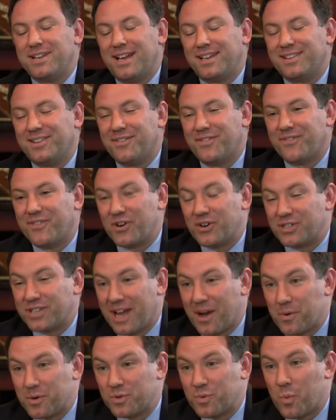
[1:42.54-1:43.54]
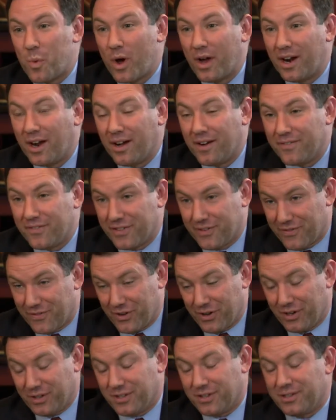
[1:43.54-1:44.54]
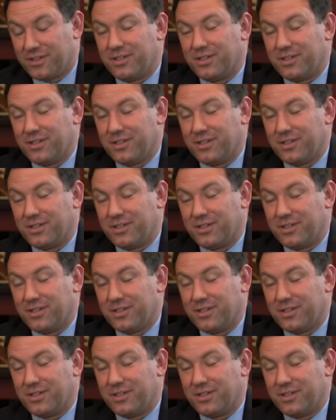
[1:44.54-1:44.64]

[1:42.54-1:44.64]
not the first, I was one of the first.